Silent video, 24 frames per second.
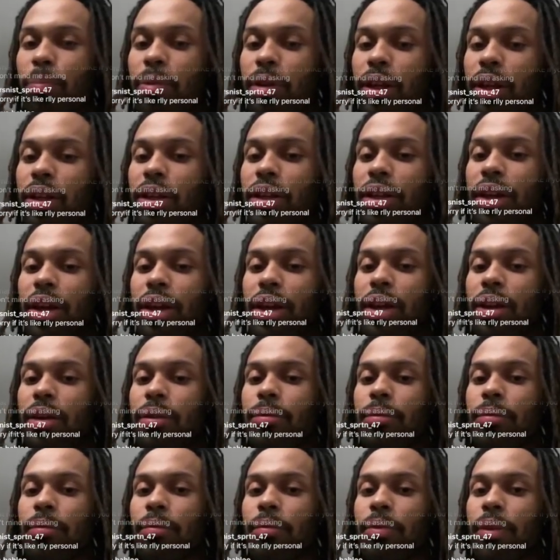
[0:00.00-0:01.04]
have played the
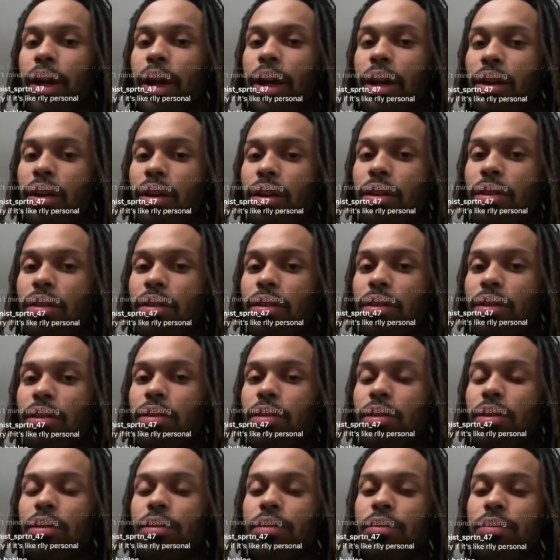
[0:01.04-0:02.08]
game. I could have.
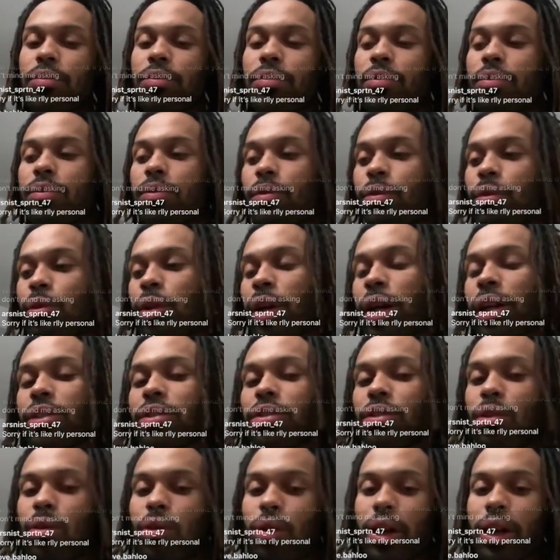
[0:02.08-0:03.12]
You guys
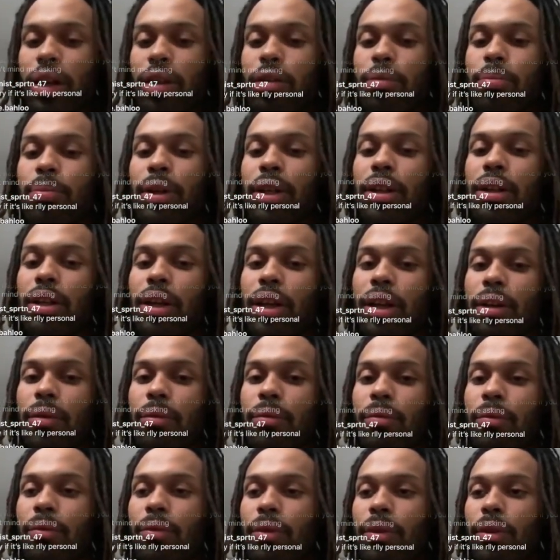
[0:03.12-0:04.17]
know I could play the game.
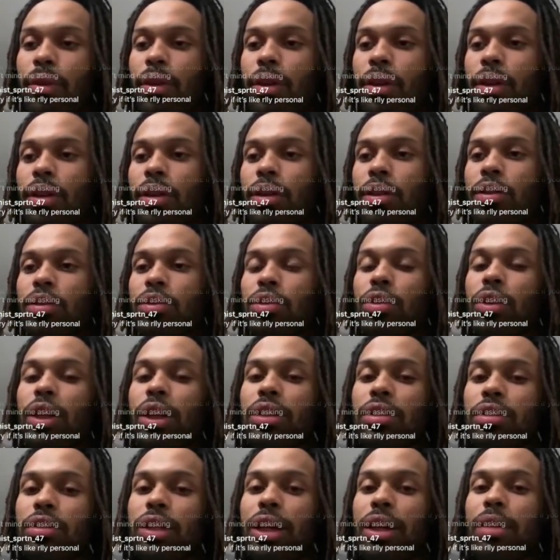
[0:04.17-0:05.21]
So
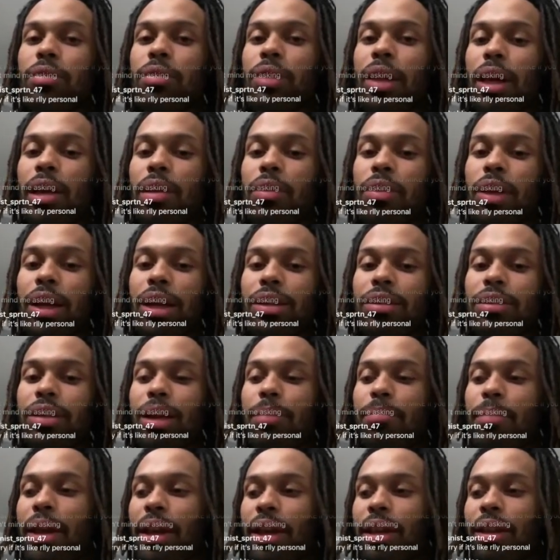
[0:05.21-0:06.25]
they
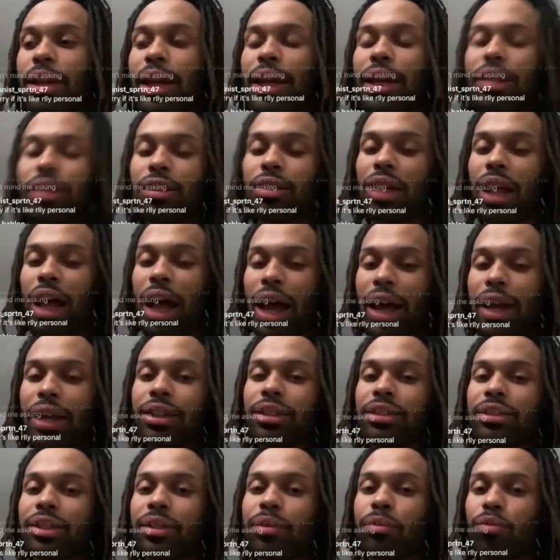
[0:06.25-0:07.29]
make it like lines